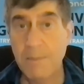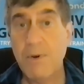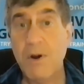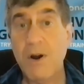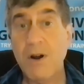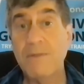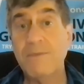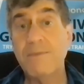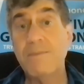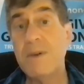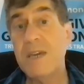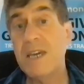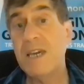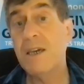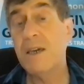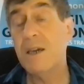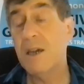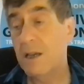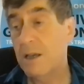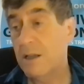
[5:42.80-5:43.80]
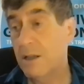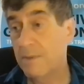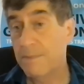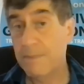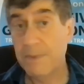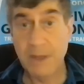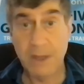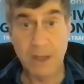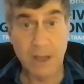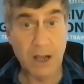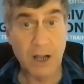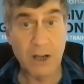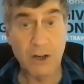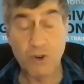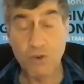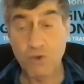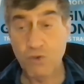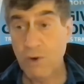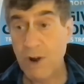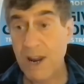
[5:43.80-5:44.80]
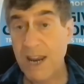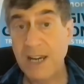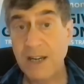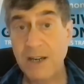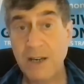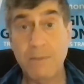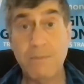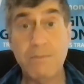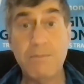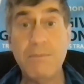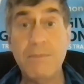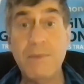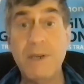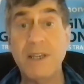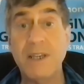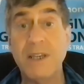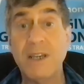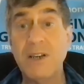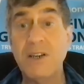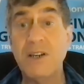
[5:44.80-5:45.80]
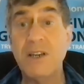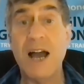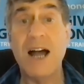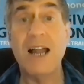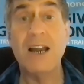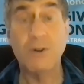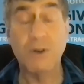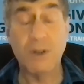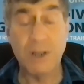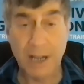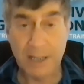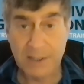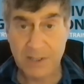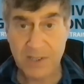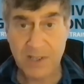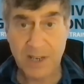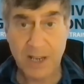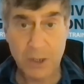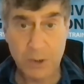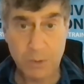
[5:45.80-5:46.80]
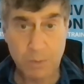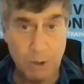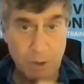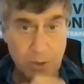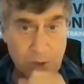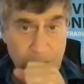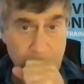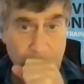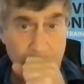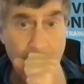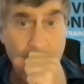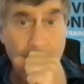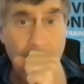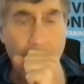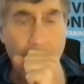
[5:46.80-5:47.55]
Part of being a great million dollar gut salesperson